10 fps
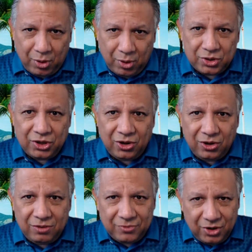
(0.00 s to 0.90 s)

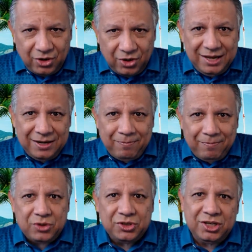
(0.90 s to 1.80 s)
personal, you know,
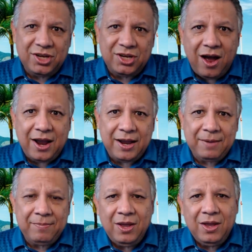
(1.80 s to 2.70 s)
in-person time